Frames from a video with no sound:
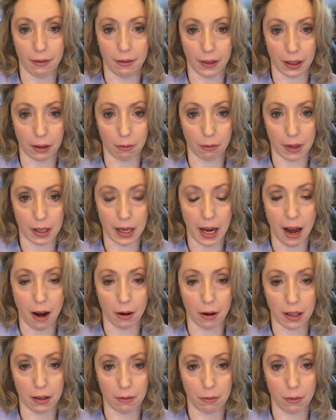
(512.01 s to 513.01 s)
Like, how
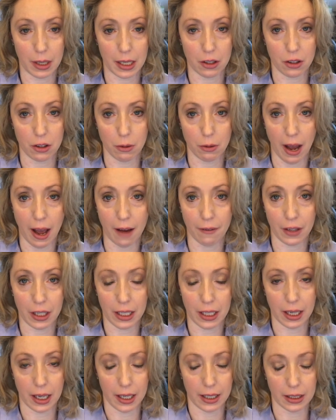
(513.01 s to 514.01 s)
can we? Do you have any
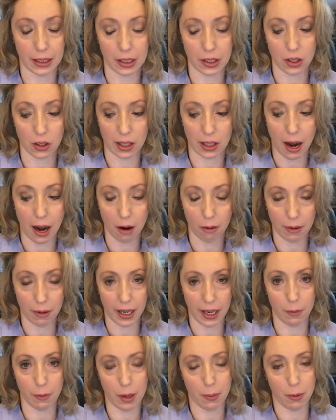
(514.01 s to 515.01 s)
guidance on how we
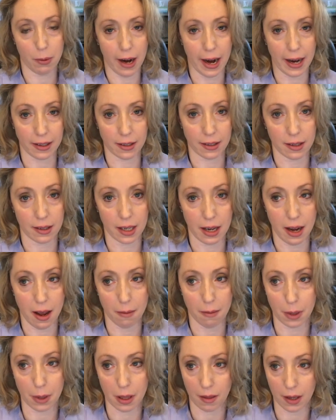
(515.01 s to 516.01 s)
can be practicing
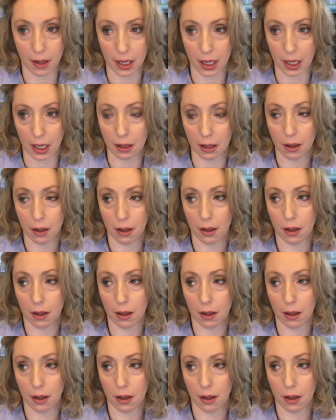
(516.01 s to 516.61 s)
empathy